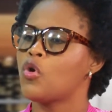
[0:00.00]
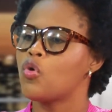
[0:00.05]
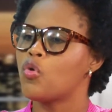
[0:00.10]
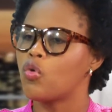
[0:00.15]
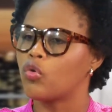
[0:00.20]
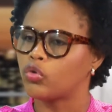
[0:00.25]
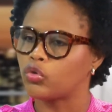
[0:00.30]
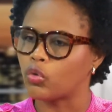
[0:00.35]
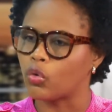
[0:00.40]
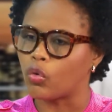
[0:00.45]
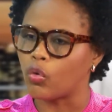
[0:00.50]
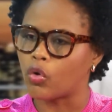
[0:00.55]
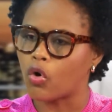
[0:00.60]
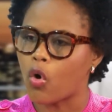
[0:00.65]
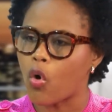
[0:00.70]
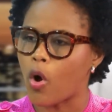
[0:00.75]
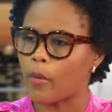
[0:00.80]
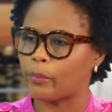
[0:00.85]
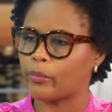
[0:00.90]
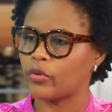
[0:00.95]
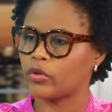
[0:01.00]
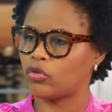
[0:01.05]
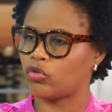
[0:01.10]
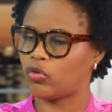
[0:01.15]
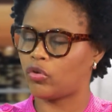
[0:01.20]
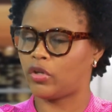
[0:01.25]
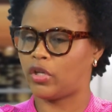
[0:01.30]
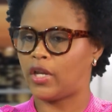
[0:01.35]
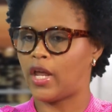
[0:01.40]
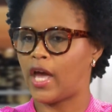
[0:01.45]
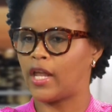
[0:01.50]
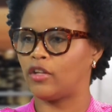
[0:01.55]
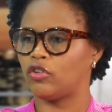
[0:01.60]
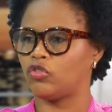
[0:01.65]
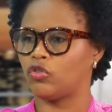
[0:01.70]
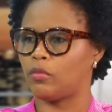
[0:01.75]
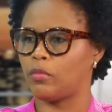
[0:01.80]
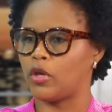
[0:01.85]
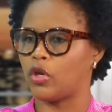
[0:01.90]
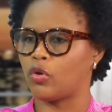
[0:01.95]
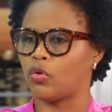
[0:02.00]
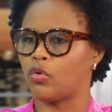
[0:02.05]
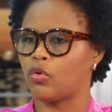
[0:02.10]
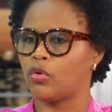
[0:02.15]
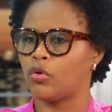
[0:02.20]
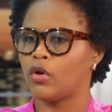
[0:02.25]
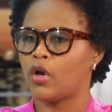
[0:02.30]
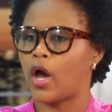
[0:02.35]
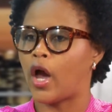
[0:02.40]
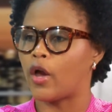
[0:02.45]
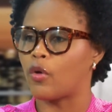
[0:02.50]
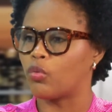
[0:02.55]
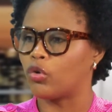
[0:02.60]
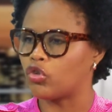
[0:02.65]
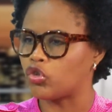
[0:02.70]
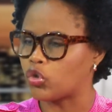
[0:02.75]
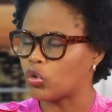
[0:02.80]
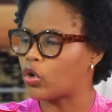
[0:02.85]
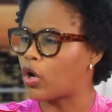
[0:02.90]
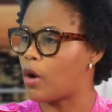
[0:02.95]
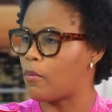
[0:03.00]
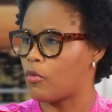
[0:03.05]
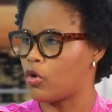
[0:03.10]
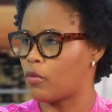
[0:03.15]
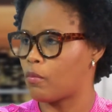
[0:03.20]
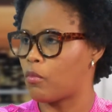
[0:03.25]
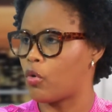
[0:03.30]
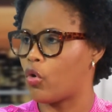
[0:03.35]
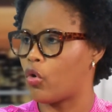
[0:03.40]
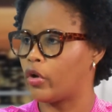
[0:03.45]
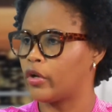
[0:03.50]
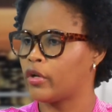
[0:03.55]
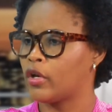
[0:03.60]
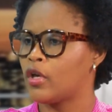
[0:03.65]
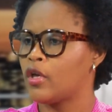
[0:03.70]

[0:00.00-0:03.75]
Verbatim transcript: So corporate Trinidad and Tobago, I want you come on board.